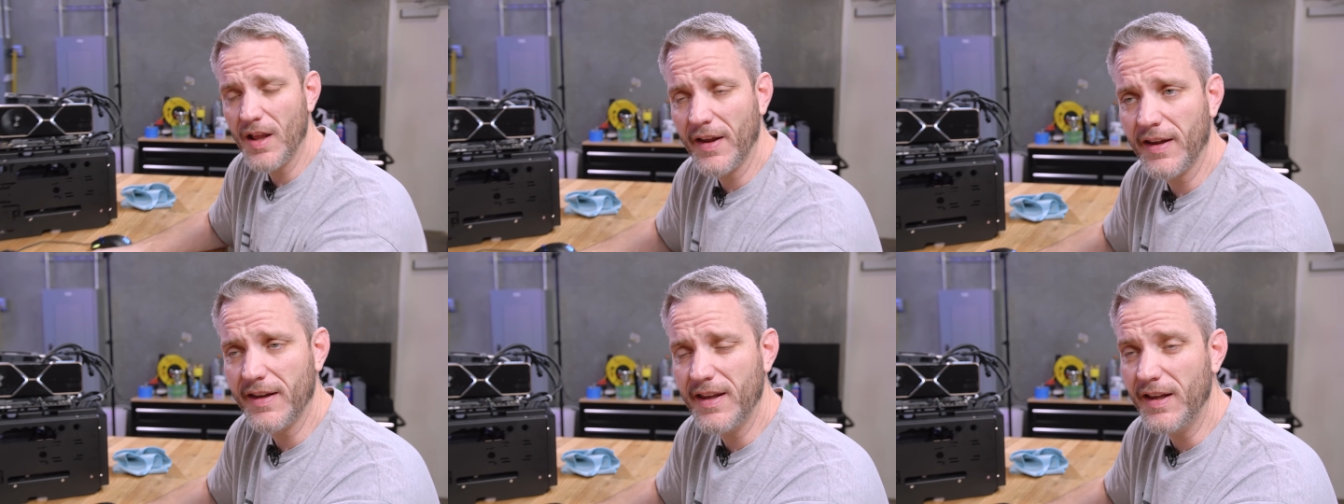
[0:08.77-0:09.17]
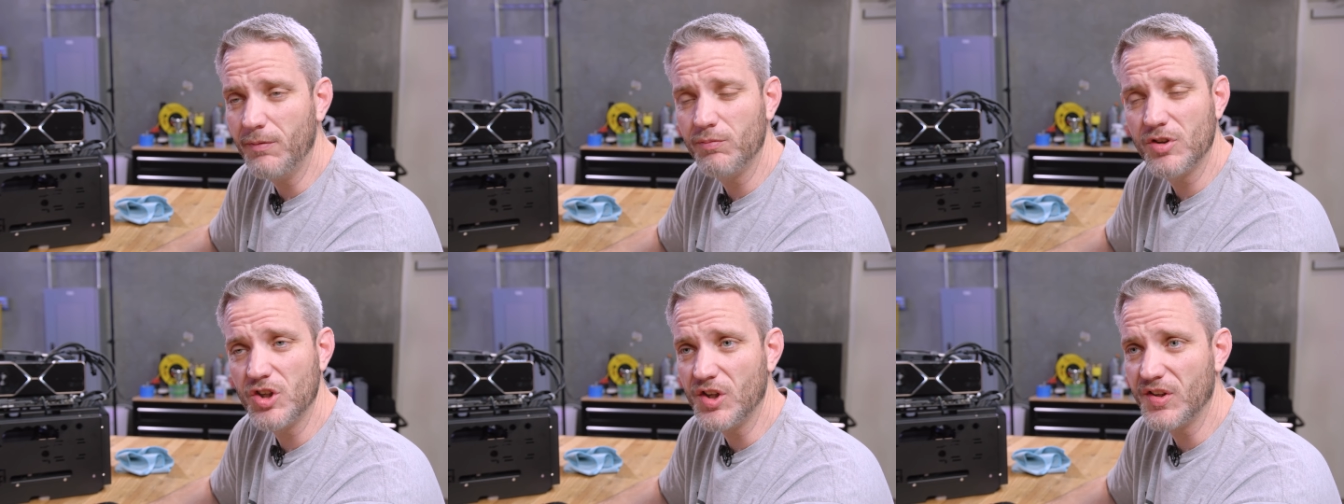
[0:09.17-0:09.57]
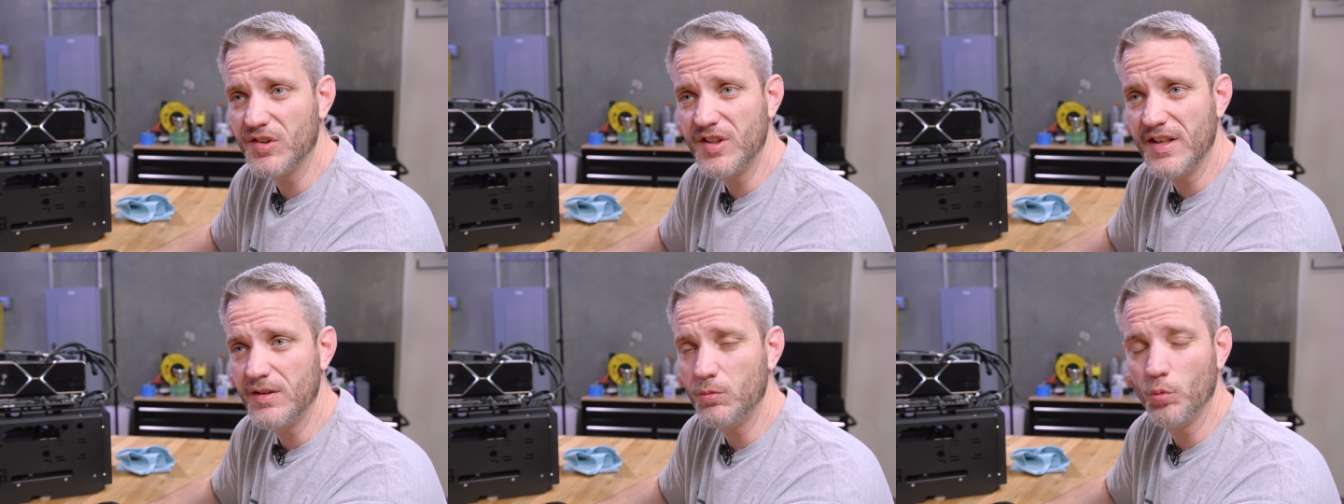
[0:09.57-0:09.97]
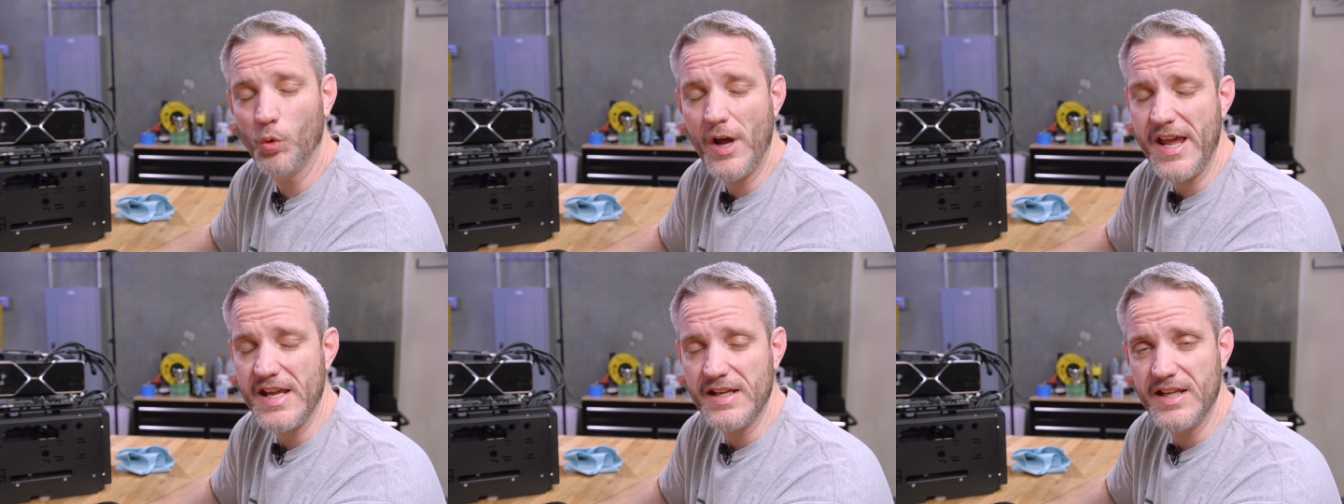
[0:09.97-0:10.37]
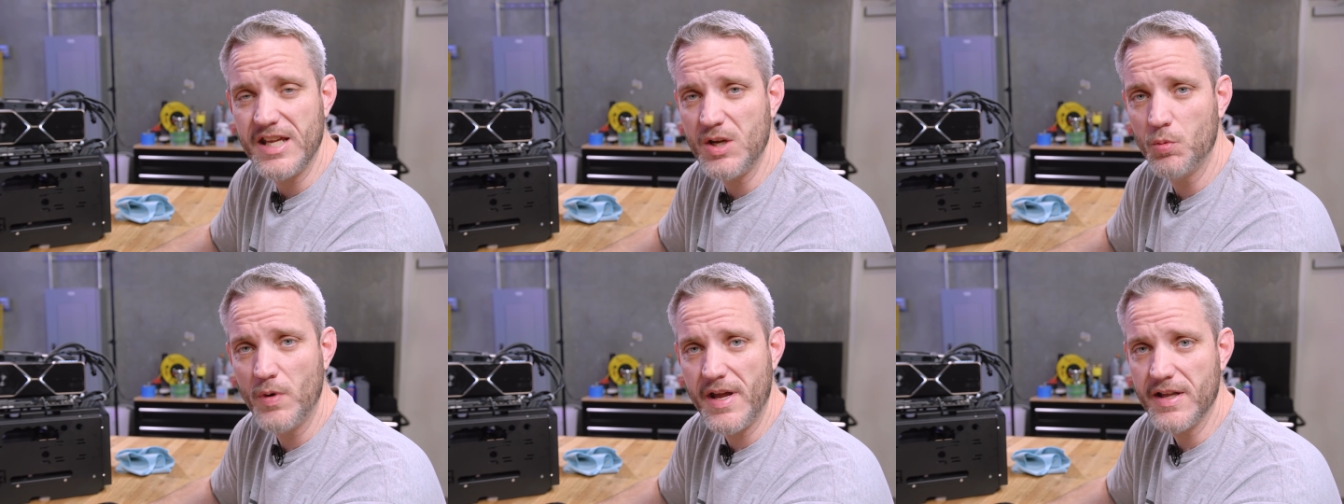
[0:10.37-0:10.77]
Like he just didn't wait.
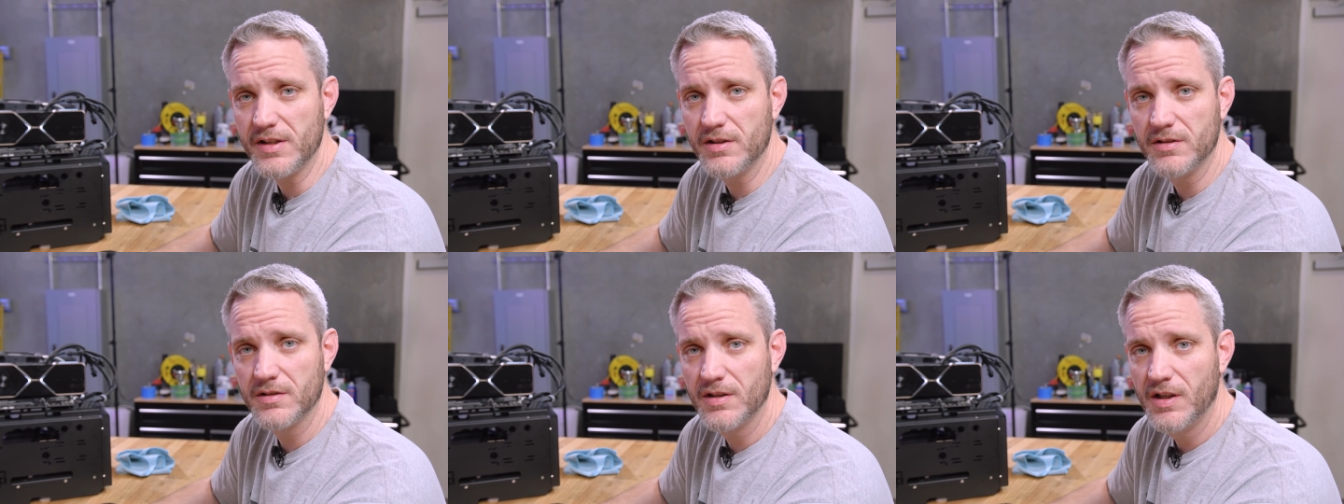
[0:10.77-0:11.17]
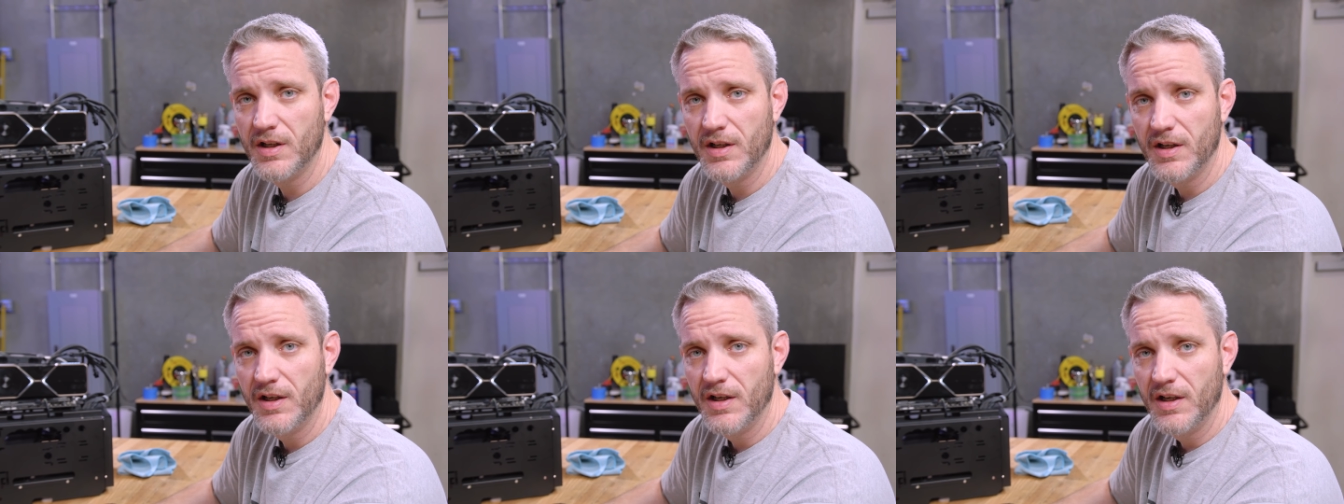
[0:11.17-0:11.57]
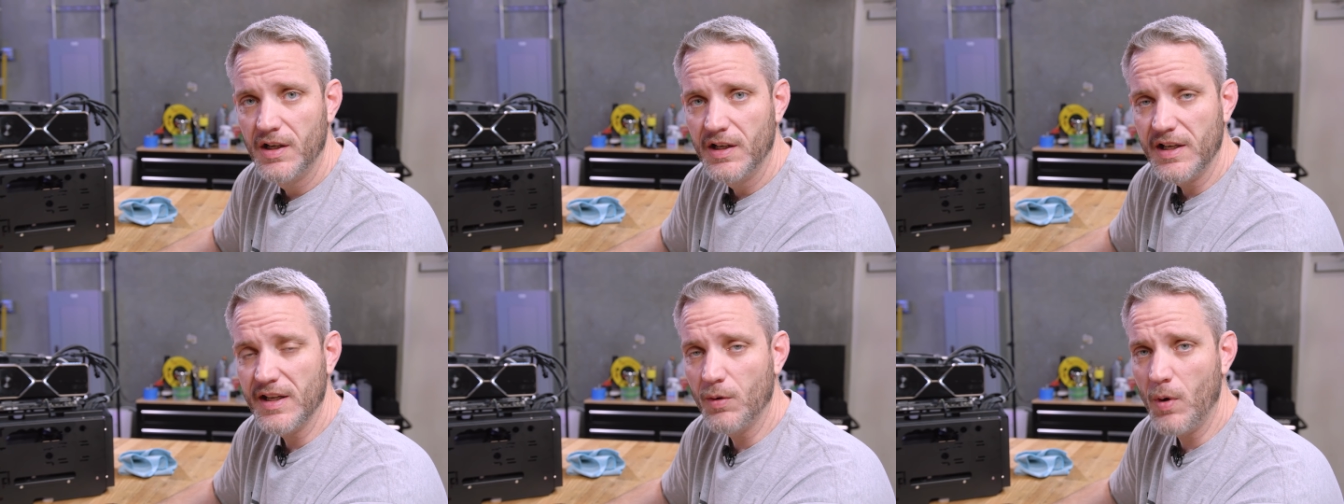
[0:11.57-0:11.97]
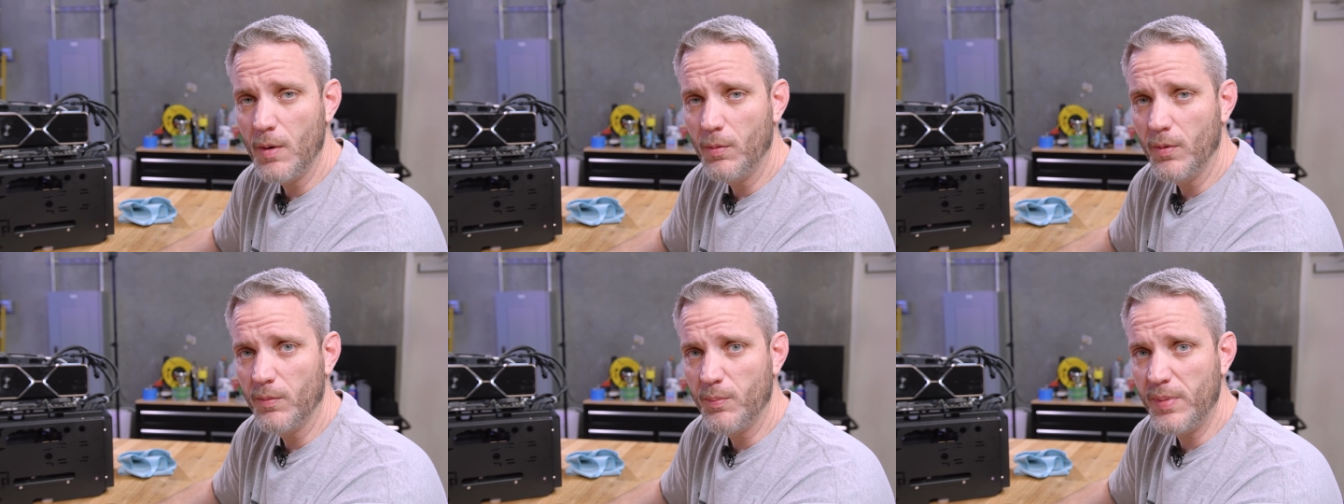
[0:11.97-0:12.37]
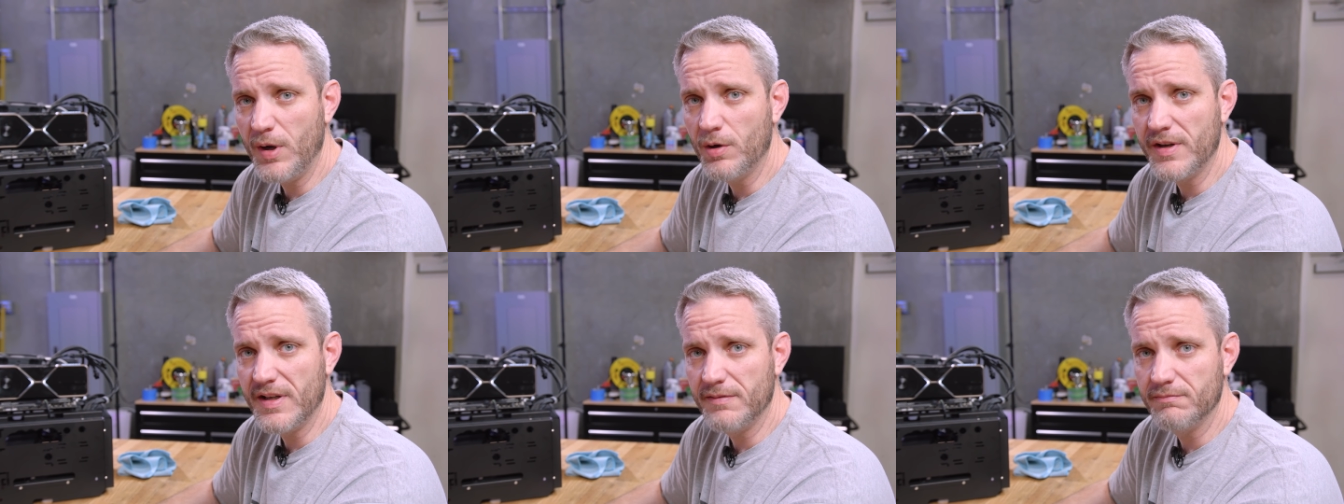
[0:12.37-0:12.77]
He went he went with
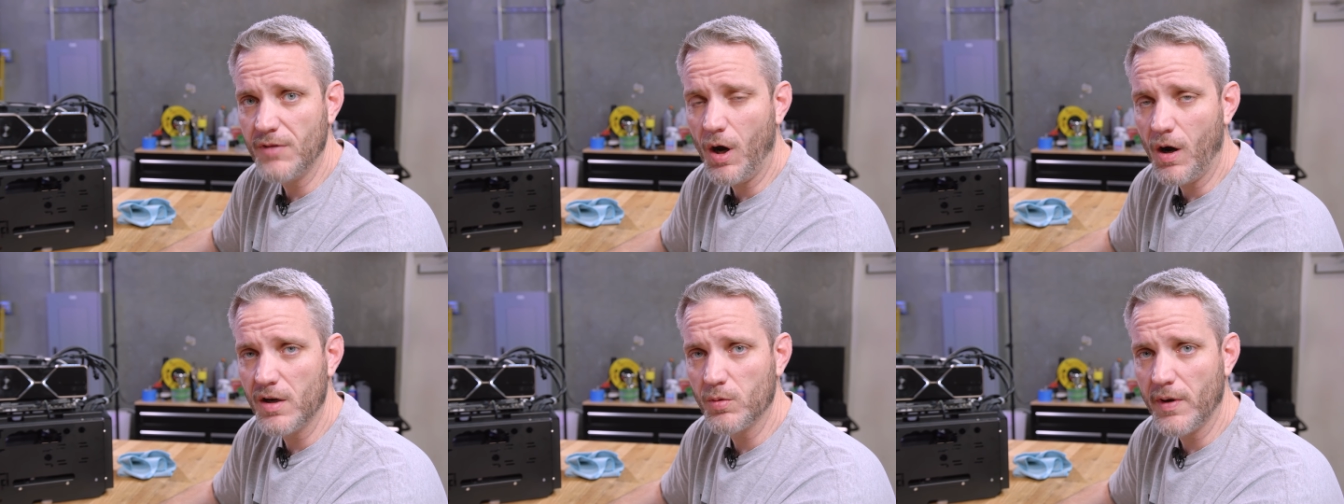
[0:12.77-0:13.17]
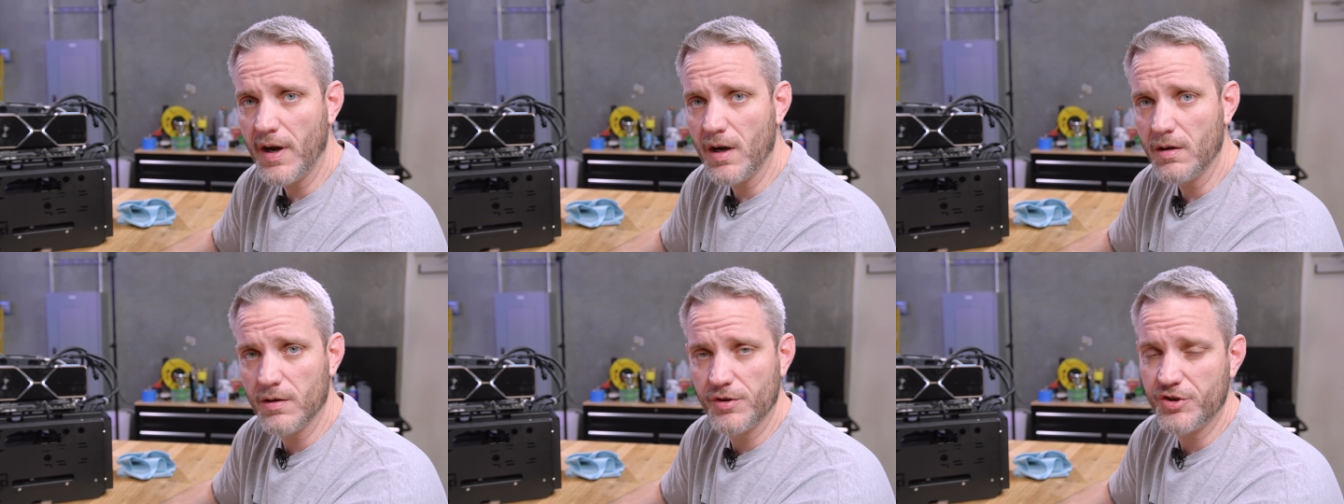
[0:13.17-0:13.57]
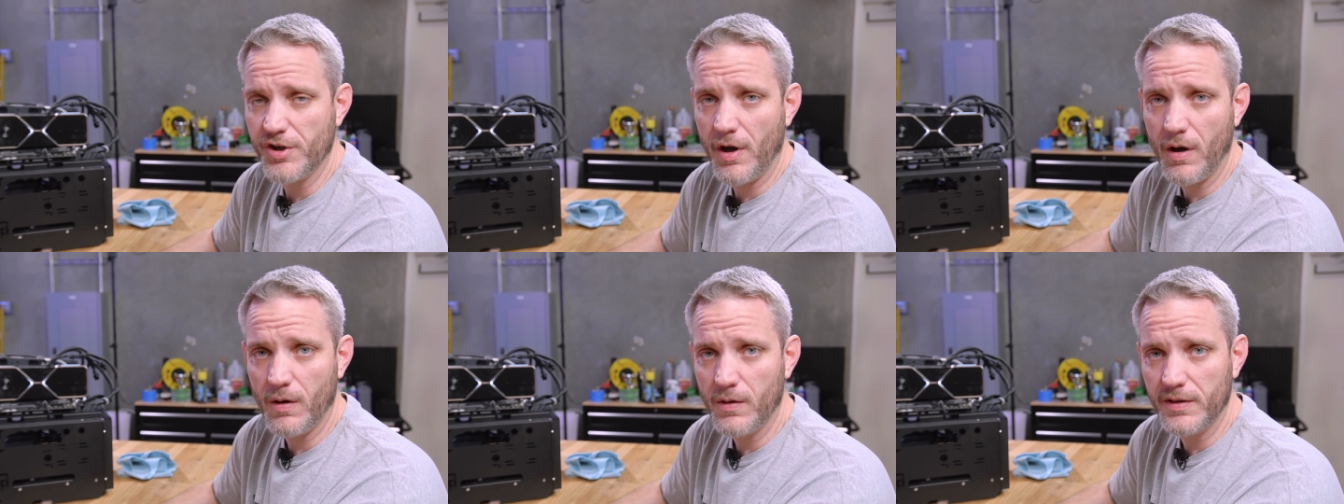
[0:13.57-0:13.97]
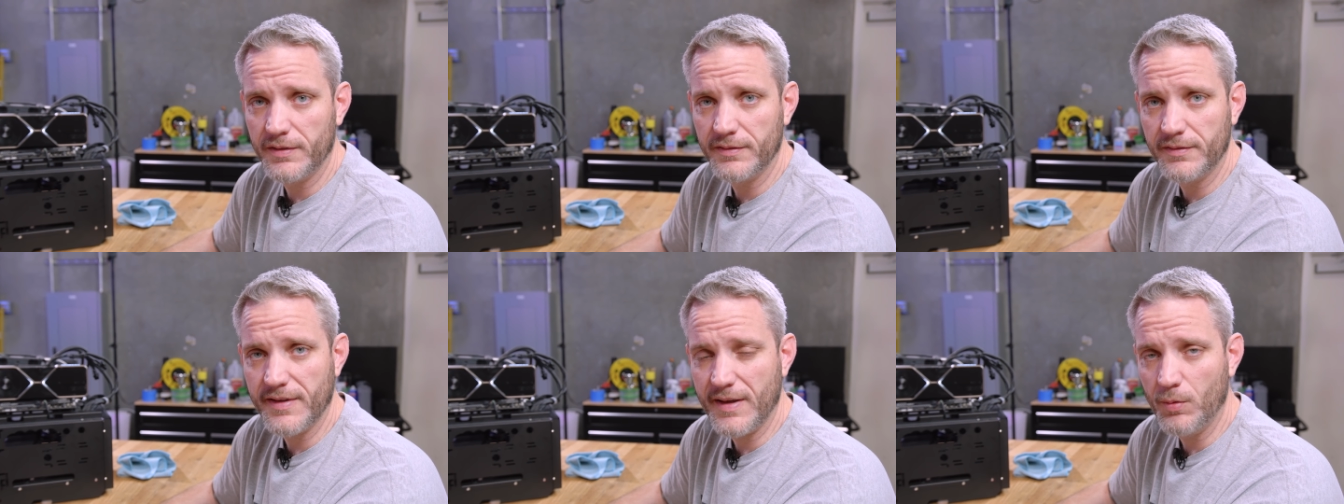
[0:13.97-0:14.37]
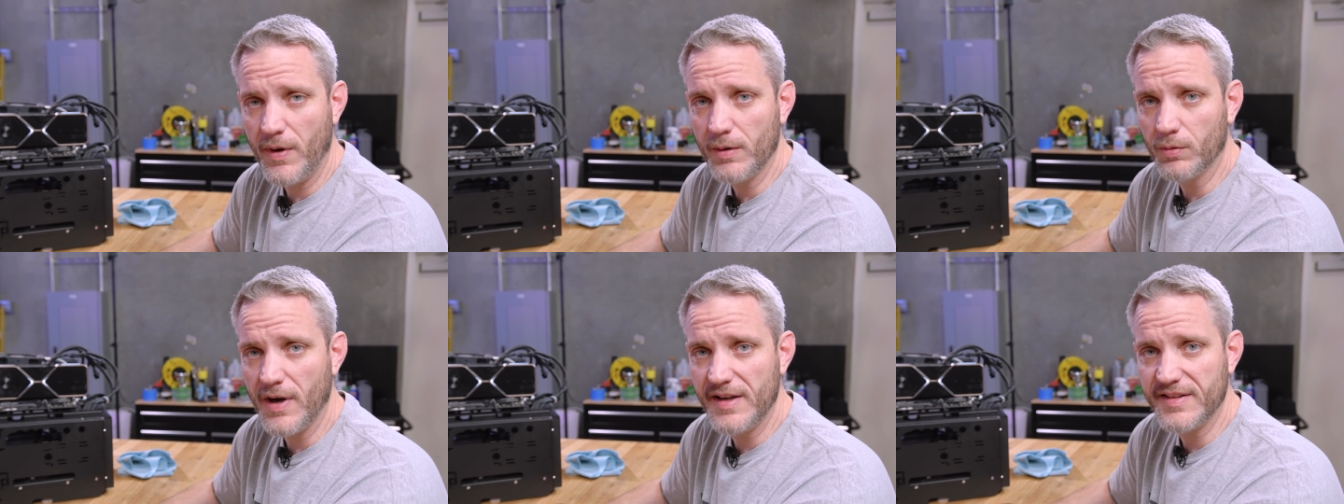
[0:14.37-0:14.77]
bearded hardware or Joe and they
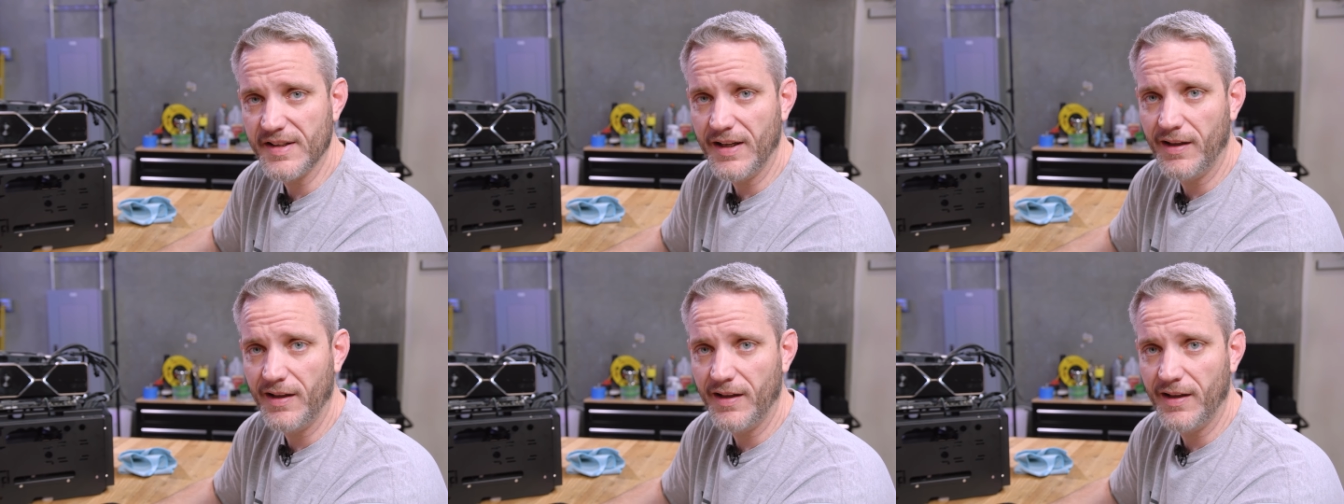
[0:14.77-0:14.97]
went right to